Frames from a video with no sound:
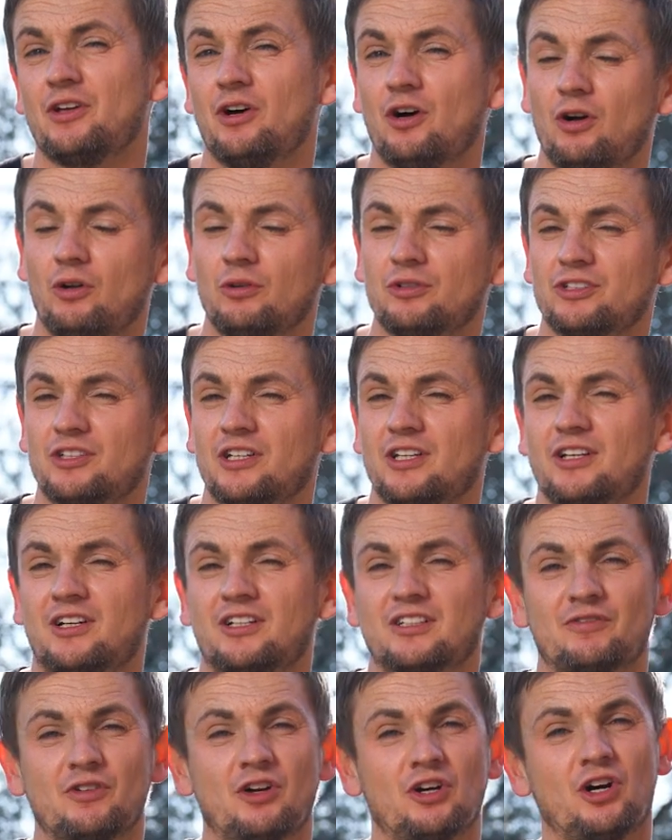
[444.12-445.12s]
the holster
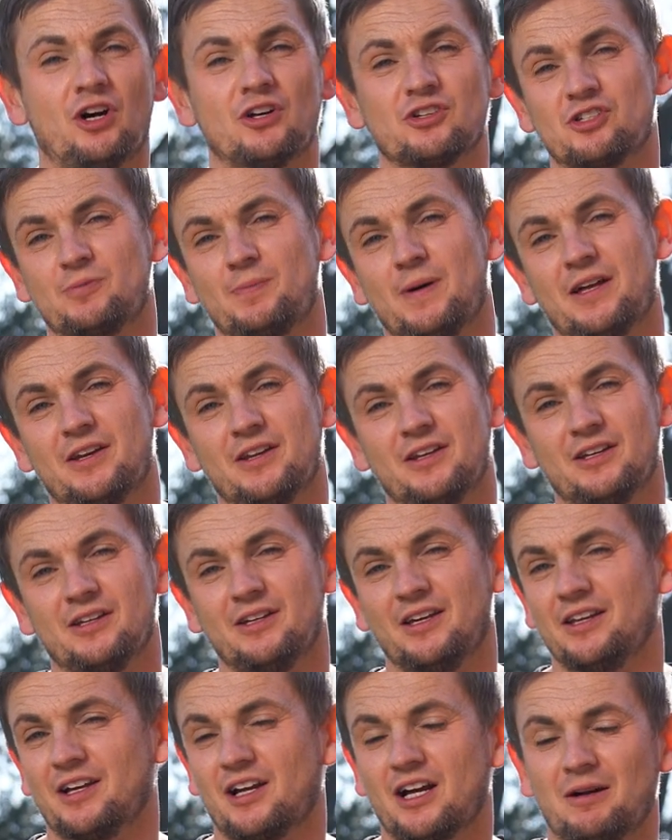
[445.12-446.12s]
because I've not got a spanner
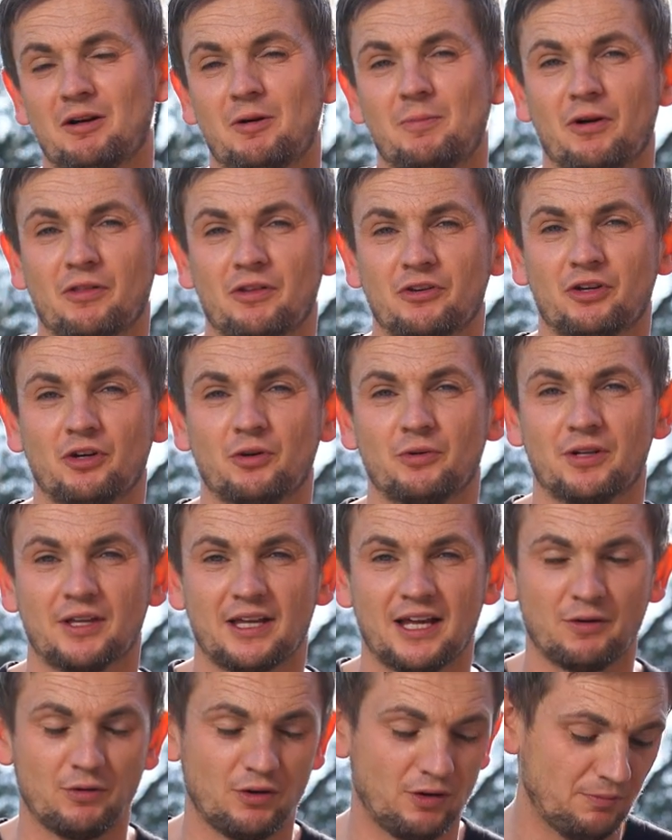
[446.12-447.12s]
and I can't have bothered going and
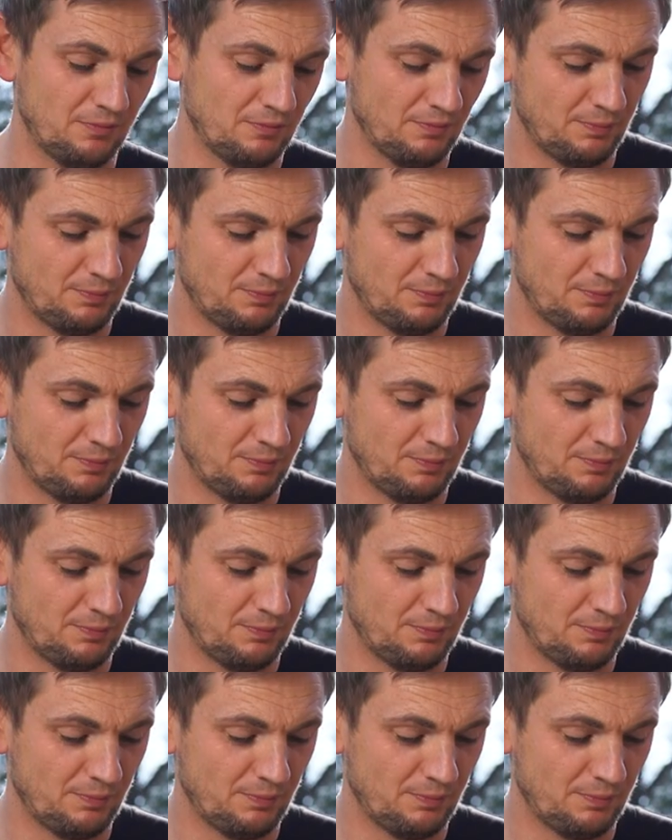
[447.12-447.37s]
get one,